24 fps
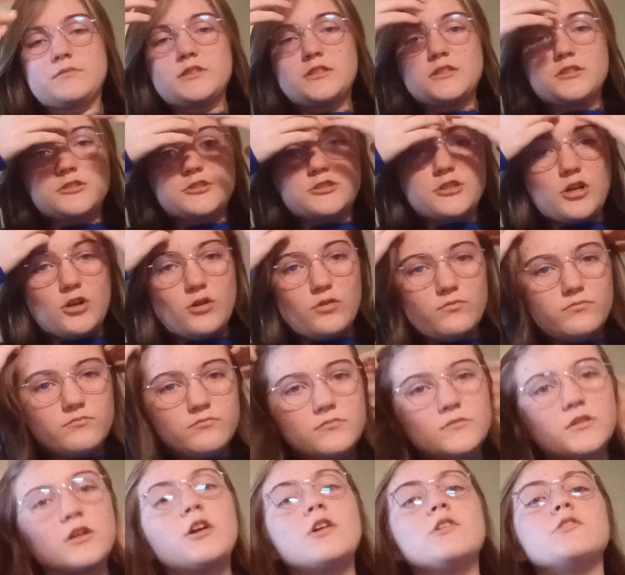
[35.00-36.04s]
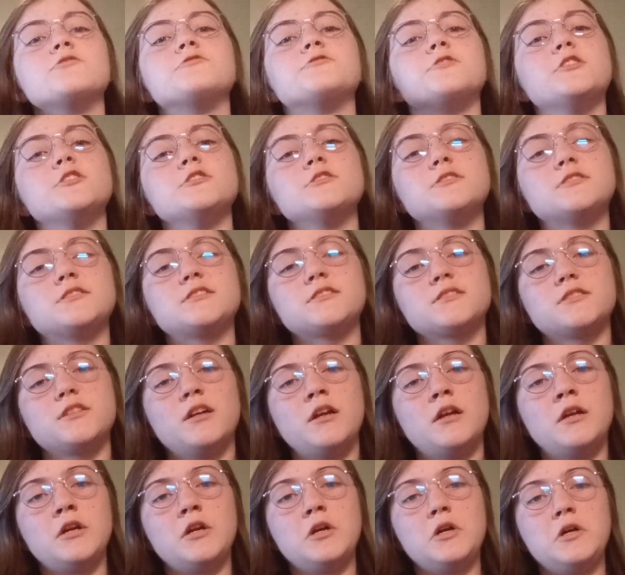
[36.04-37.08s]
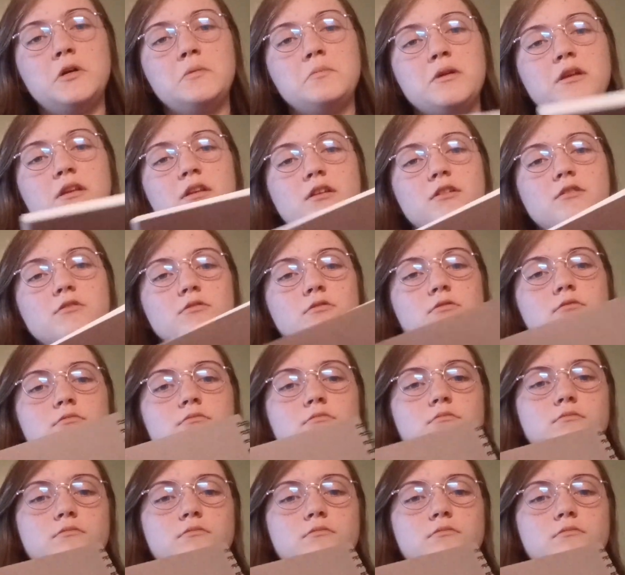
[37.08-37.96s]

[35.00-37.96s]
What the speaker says: So, first on my little